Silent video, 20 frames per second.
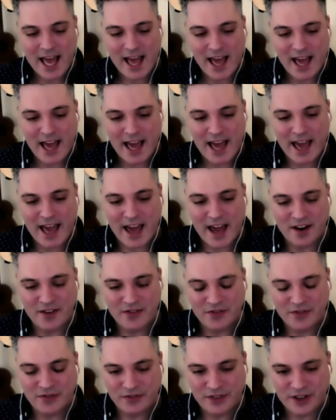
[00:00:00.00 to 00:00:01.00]
And
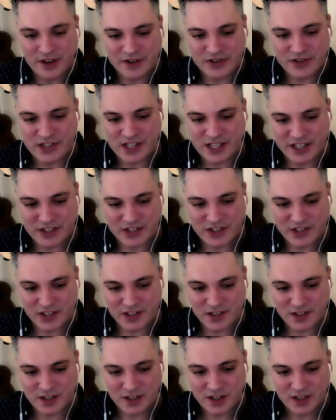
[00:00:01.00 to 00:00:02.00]
there's
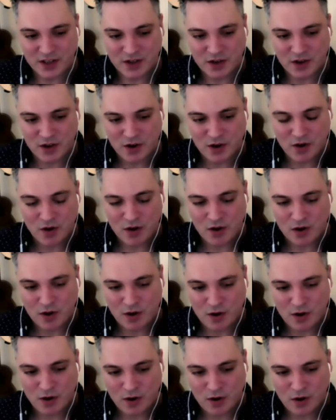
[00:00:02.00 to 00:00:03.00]
this
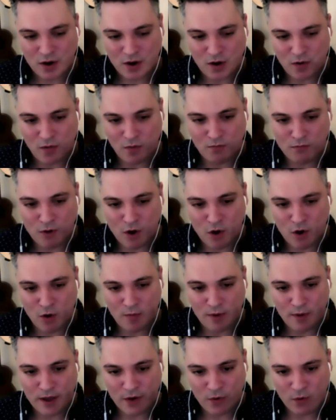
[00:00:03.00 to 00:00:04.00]

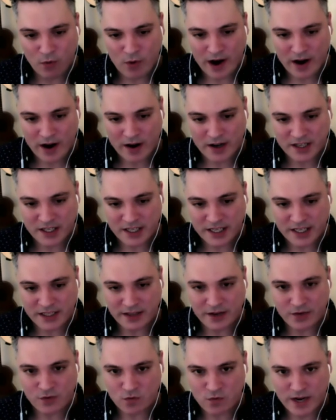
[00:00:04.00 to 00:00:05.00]
moment where
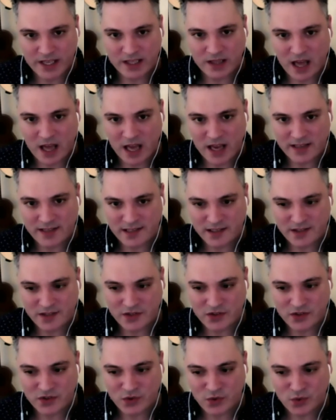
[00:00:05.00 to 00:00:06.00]
Dylan
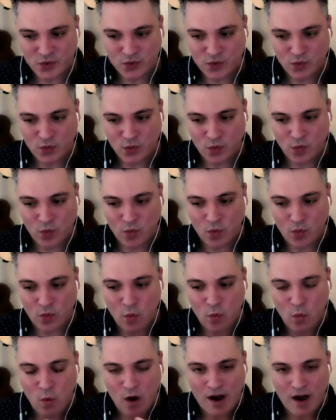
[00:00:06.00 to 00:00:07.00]
realizes
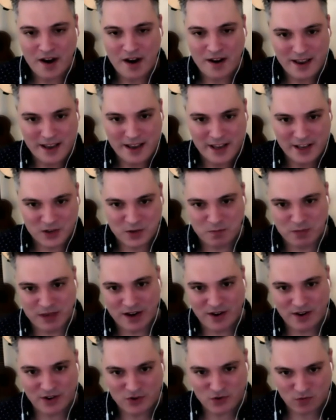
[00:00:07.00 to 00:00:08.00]
what his
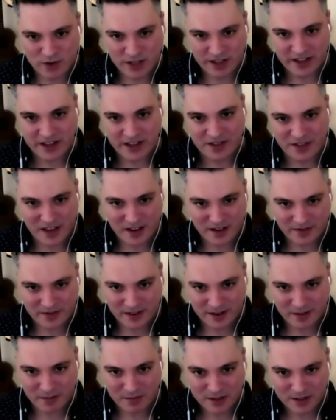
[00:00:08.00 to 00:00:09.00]
peers really think of
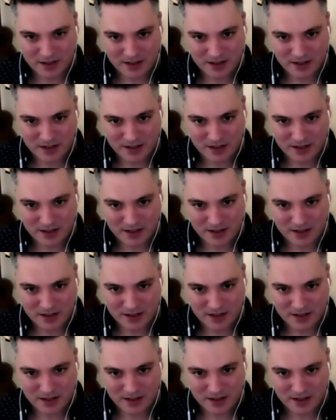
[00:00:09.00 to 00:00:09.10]
him.